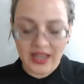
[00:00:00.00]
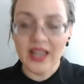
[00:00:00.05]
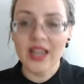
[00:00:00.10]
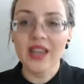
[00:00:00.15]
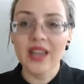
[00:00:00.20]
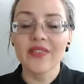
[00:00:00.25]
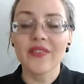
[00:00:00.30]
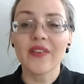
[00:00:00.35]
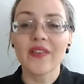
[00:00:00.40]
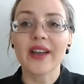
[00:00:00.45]

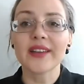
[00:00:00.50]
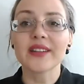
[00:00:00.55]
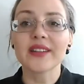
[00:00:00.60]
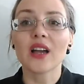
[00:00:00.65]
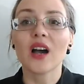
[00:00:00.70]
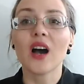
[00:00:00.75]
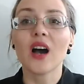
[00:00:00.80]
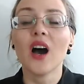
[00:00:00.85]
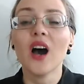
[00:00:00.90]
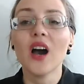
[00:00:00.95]
he find
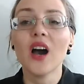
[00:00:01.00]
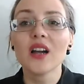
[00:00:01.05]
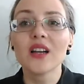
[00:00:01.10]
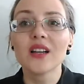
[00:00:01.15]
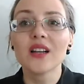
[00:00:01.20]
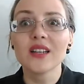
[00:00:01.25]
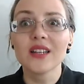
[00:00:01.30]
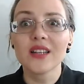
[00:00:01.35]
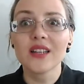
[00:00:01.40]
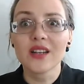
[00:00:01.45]

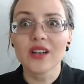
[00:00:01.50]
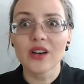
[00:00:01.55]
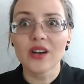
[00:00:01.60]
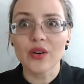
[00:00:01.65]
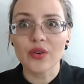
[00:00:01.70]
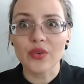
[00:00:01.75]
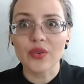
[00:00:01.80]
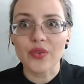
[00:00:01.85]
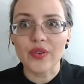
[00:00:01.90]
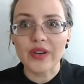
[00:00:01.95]
ugly
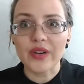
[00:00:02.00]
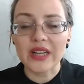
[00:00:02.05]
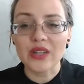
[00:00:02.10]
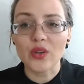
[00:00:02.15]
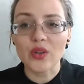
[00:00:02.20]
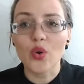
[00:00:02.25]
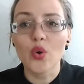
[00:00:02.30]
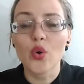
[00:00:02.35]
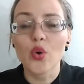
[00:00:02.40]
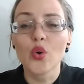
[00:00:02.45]

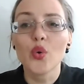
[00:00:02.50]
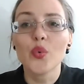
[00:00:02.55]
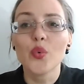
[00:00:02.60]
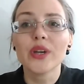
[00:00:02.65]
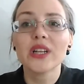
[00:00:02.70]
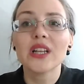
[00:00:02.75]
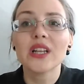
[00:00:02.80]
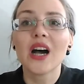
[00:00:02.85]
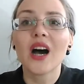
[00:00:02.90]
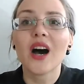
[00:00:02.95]
girlfriend who
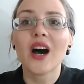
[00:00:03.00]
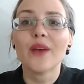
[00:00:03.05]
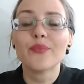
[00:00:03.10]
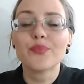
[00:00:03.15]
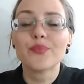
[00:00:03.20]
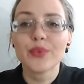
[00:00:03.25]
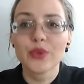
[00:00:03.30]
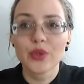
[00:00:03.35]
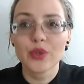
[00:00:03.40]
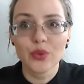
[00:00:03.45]
would
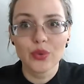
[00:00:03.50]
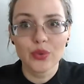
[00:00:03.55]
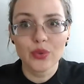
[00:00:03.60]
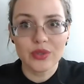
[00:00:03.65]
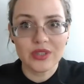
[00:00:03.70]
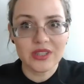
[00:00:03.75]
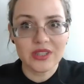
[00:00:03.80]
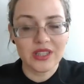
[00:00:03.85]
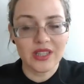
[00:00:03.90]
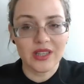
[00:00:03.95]

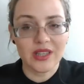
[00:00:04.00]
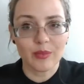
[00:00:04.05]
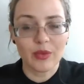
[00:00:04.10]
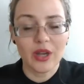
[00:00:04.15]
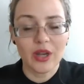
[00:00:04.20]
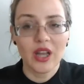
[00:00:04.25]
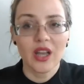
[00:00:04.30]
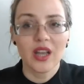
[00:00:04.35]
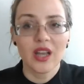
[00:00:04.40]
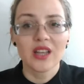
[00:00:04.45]
abuse him.
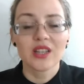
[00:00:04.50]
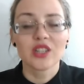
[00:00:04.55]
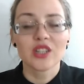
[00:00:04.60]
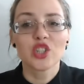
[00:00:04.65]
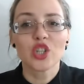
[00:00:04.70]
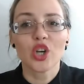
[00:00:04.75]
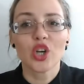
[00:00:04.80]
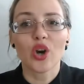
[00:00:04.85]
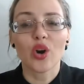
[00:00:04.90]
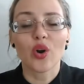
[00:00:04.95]

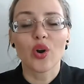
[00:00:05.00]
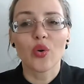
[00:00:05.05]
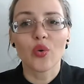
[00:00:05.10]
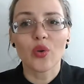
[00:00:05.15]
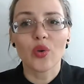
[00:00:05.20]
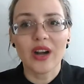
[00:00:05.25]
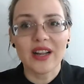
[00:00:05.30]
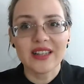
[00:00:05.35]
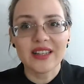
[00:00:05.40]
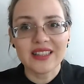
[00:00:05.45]

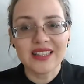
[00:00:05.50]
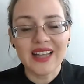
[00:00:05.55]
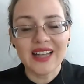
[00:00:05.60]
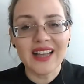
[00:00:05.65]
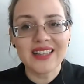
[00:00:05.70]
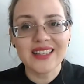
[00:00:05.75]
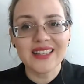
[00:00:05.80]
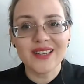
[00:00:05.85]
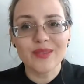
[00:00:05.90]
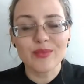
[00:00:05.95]
So
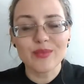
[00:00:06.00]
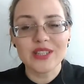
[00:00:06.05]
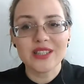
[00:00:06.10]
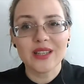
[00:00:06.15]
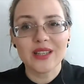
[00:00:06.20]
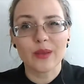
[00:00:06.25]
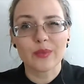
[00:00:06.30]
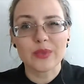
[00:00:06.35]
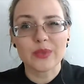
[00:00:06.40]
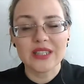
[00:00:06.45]
another
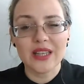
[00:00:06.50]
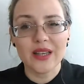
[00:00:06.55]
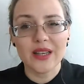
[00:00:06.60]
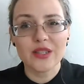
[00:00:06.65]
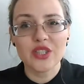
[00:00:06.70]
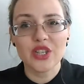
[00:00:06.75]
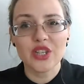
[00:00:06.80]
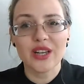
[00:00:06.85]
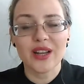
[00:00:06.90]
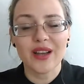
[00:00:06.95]

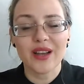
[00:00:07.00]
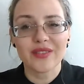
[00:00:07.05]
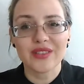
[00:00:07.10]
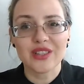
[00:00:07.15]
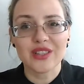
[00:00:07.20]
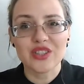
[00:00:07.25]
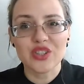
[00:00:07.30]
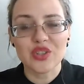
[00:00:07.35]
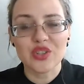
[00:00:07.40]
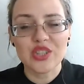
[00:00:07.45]
misconception of
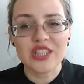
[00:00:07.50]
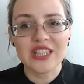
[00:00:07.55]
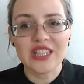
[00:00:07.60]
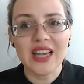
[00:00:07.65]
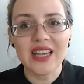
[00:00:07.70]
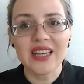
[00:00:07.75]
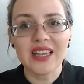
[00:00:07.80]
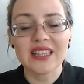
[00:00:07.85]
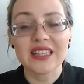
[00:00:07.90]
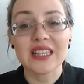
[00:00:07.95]
the
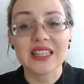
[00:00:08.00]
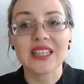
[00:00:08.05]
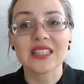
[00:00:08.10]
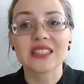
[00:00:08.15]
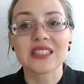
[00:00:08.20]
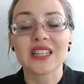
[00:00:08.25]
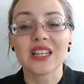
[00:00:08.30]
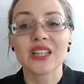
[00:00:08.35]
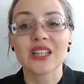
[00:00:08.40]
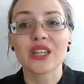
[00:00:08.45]
society
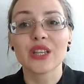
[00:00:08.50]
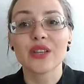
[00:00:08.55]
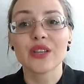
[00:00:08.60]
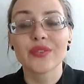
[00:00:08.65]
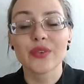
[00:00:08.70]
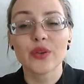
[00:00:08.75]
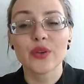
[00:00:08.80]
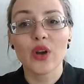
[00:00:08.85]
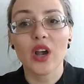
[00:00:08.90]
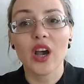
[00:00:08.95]
is that
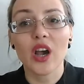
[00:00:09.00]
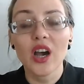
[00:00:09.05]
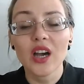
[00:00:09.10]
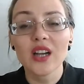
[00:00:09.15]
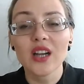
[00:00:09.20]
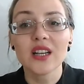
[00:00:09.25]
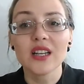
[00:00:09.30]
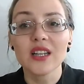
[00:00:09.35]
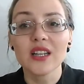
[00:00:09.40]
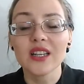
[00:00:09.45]
if you're
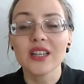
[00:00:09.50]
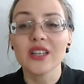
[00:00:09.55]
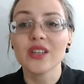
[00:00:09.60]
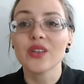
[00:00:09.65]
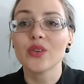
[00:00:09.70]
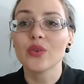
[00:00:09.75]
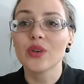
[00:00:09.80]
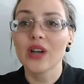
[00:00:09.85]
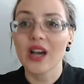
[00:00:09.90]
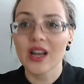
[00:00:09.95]
ugly,
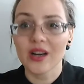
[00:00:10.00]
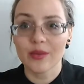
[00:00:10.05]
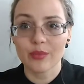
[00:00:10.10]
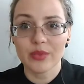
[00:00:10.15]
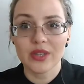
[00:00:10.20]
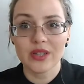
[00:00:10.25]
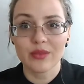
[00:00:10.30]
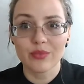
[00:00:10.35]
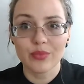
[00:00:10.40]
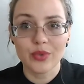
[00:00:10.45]
you gotta
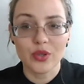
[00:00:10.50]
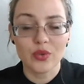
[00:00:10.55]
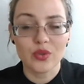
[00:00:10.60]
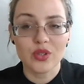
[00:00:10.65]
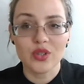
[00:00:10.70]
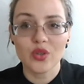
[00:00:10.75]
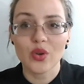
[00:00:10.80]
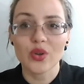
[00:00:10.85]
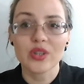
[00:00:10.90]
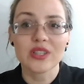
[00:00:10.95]
be
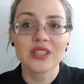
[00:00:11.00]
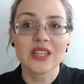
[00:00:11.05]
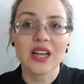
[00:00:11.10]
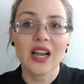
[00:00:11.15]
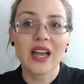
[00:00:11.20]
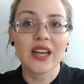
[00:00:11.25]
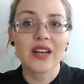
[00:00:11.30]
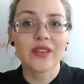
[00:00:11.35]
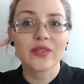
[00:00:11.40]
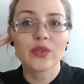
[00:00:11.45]
abused. So it's
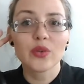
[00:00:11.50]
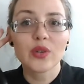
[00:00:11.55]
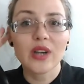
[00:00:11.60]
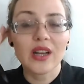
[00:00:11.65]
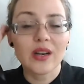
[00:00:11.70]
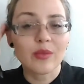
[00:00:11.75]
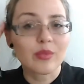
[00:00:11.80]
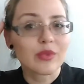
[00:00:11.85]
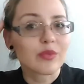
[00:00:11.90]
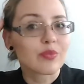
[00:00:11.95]
kind of, you
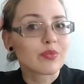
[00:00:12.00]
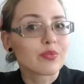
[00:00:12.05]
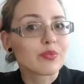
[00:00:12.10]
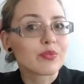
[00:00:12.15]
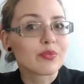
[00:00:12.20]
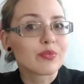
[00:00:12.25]
gotta be